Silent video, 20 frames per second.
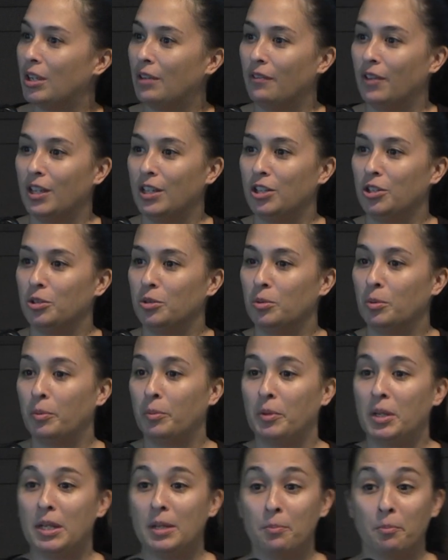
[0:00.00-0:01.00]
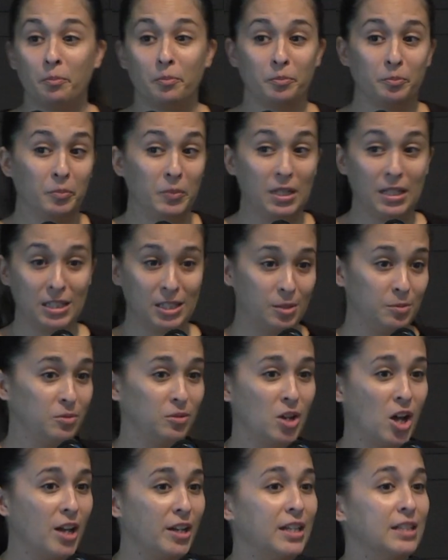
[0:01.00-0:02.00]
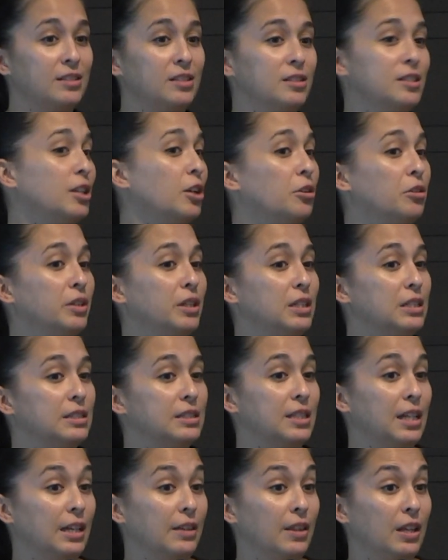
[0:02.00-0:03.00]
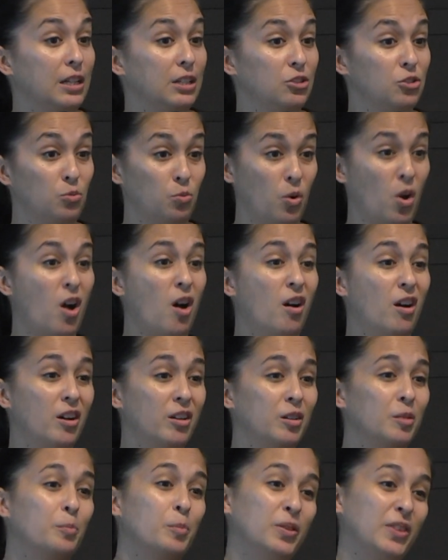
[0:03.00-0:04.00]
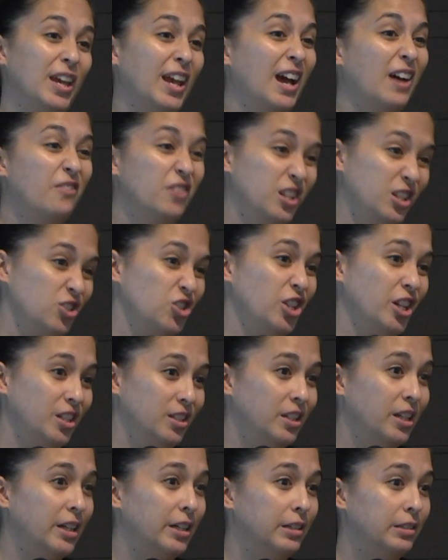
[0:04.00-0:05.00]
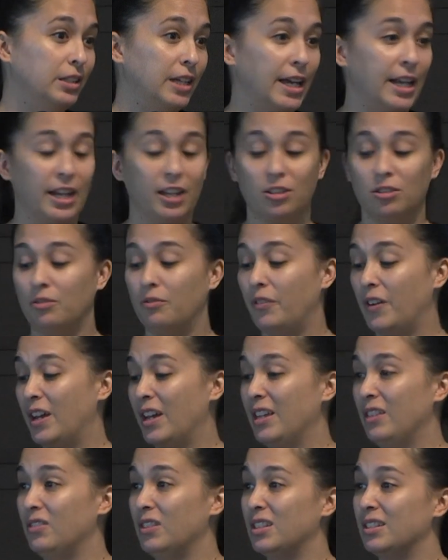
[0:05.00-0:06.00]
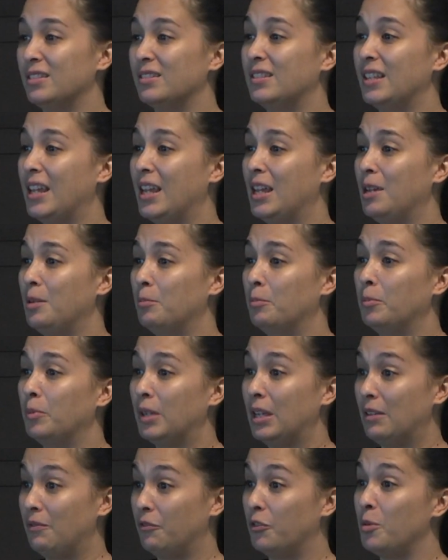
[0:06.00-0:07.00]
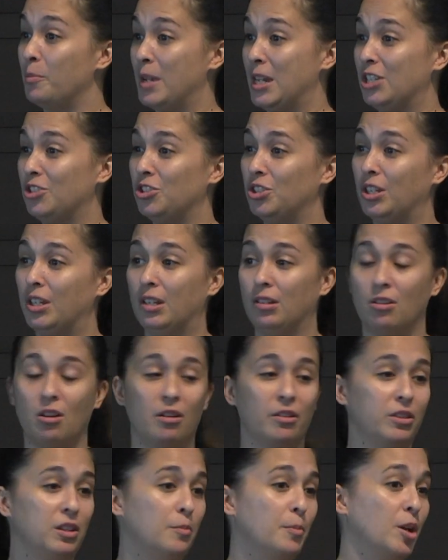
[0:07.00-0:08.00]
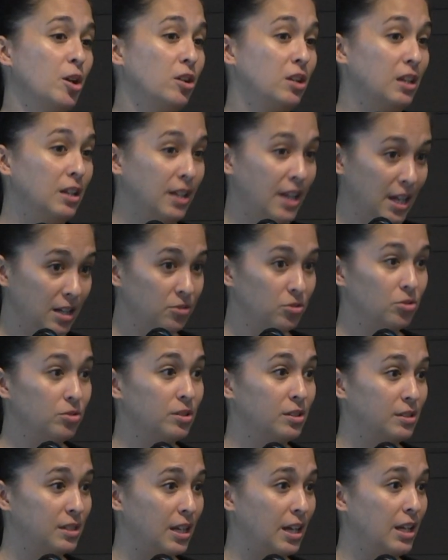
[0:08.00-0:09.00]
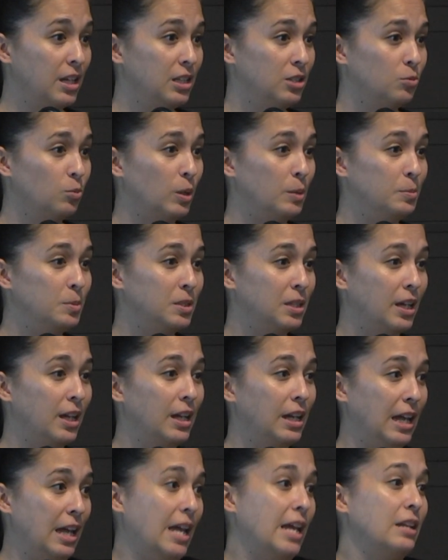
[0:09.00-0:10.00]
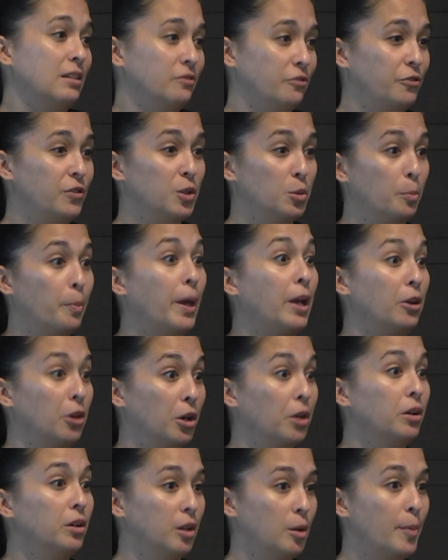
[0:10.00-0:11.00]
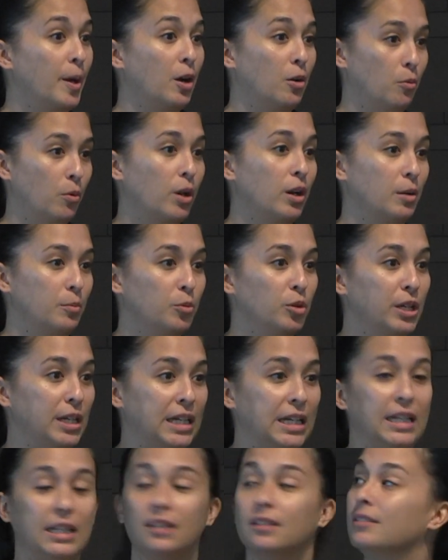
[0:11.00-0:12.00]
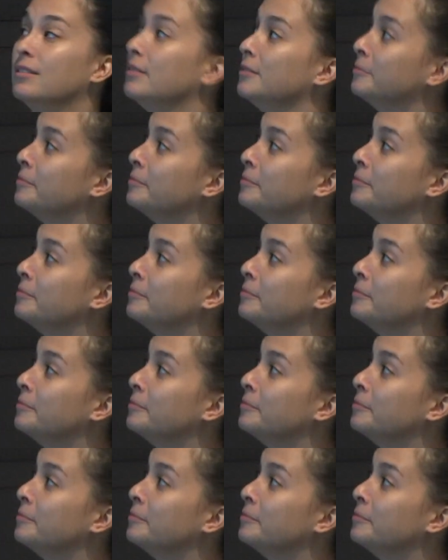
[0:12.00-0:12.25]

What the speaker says: giving you, it is not necessarily to say that it's wrong, but they have an agenda. And I could find this same information on the American Cancer Society's website and feel better about what I'm reading.